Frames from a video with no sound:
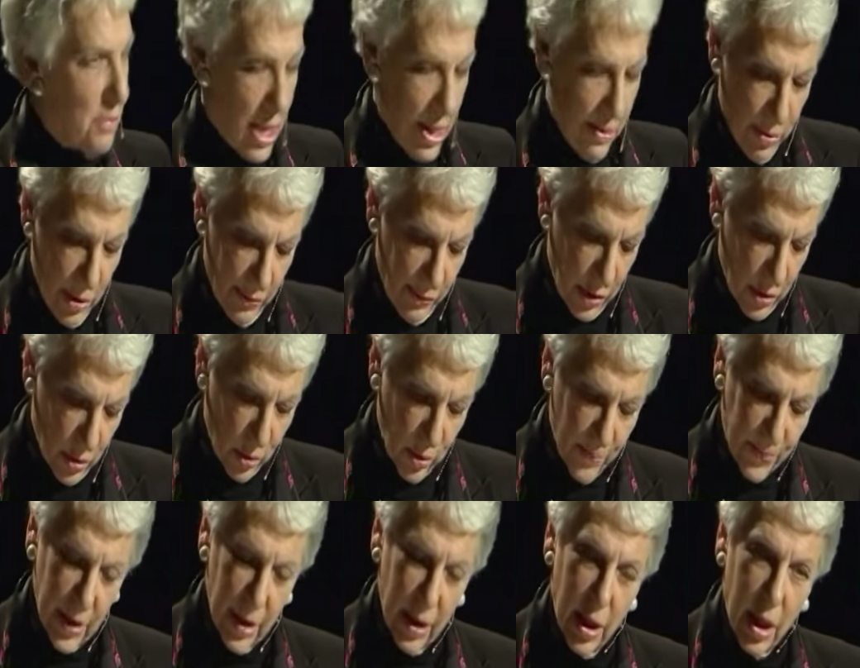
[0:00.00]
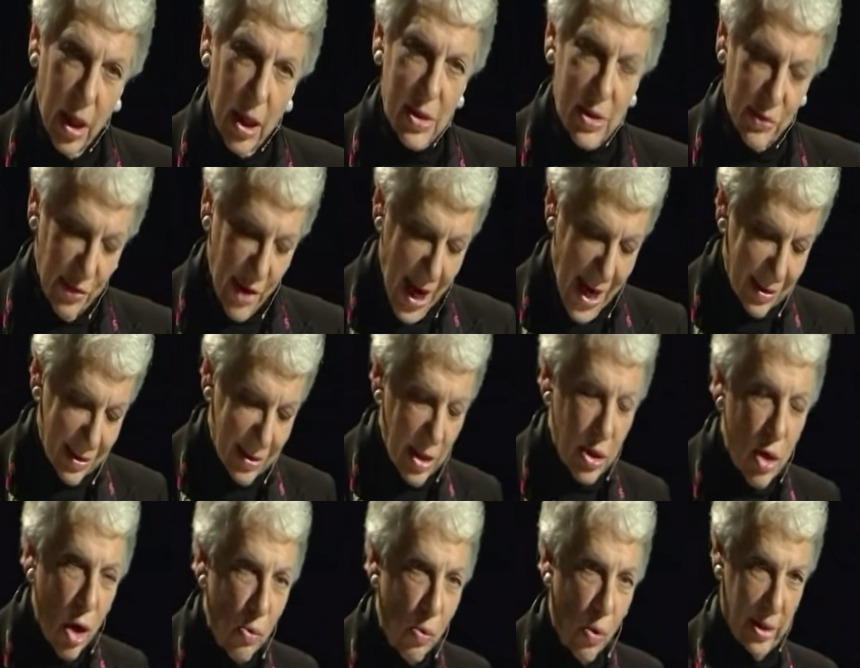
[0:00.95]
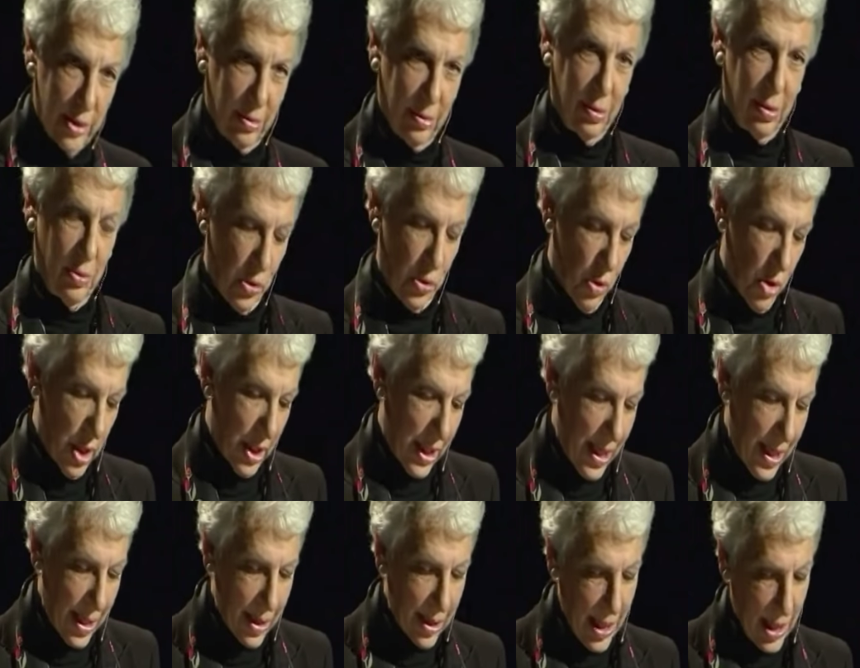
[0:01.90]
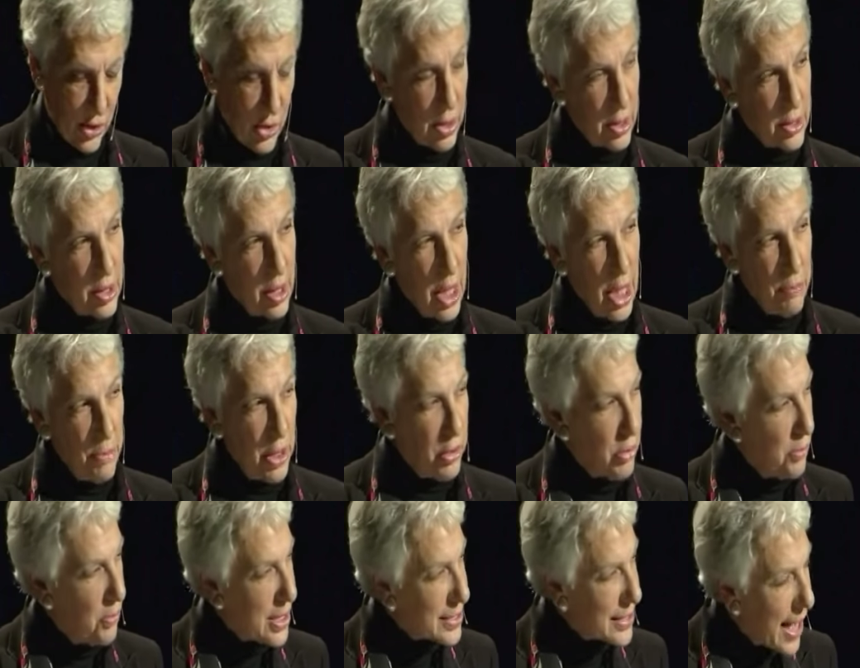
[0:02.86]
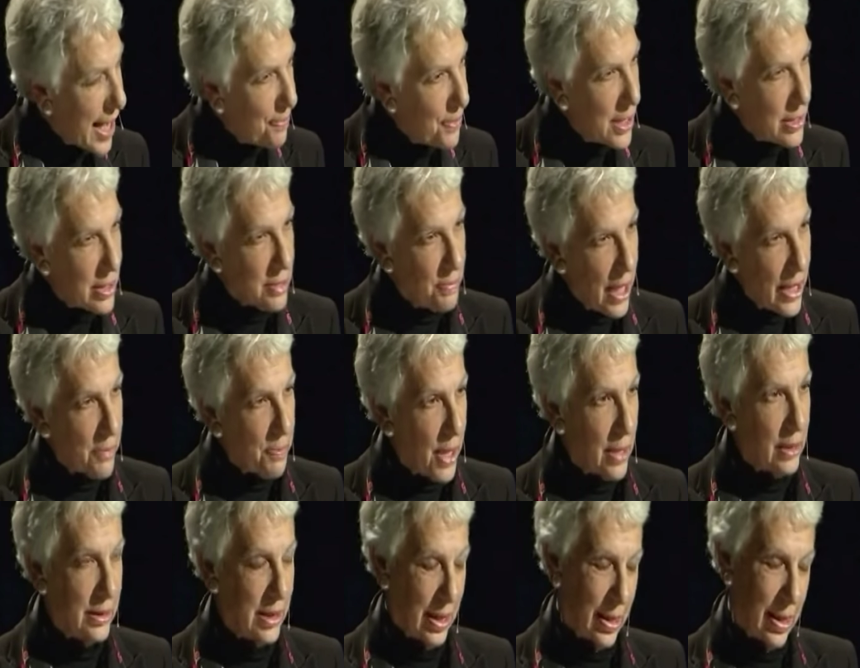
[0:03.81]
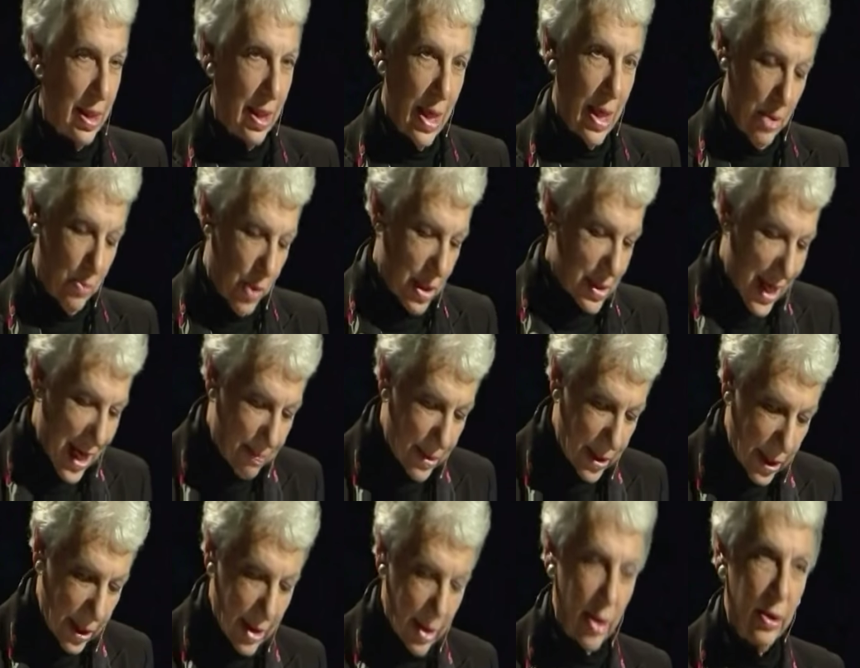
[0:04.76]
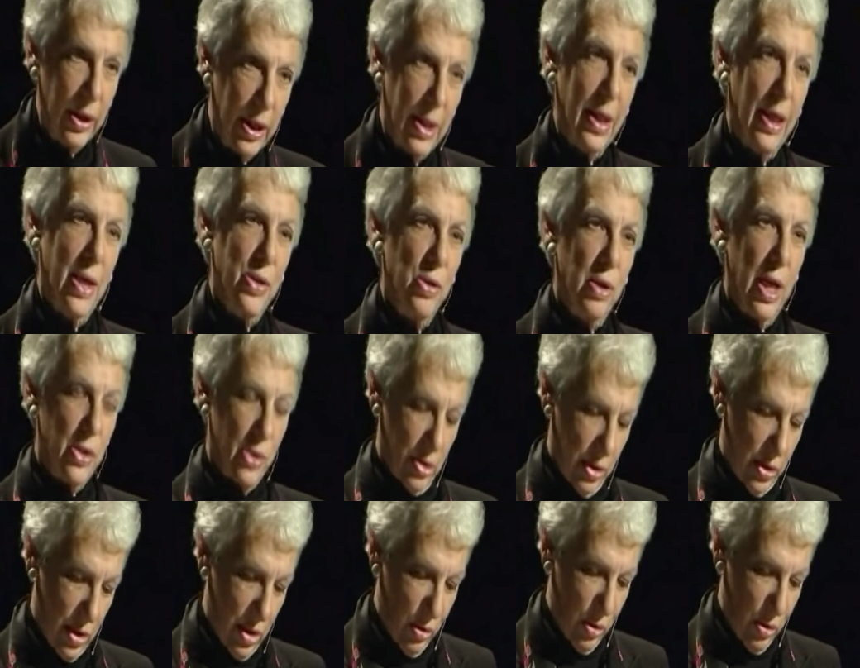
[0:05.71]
startling, from my point of view, is the fact that no one was drawing any connections between what is happening to the body politic and what is happening in our leading